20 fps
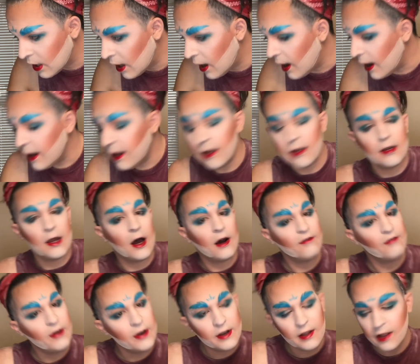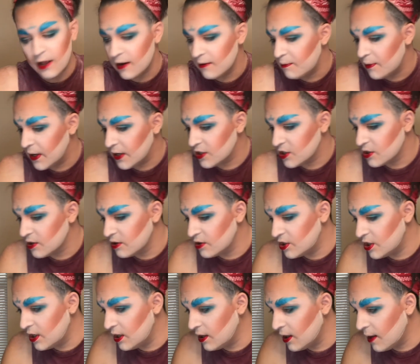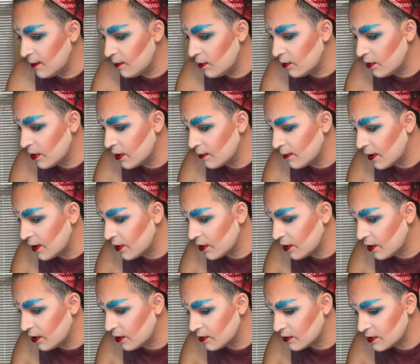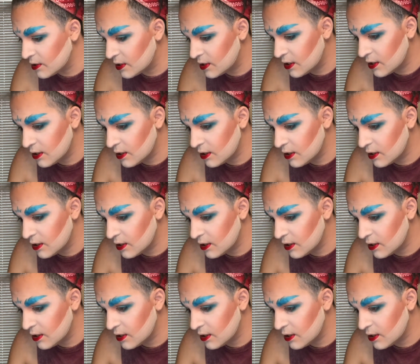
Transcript: I cannot find a lot of pictures of Ginny Lemon with her mouth closed.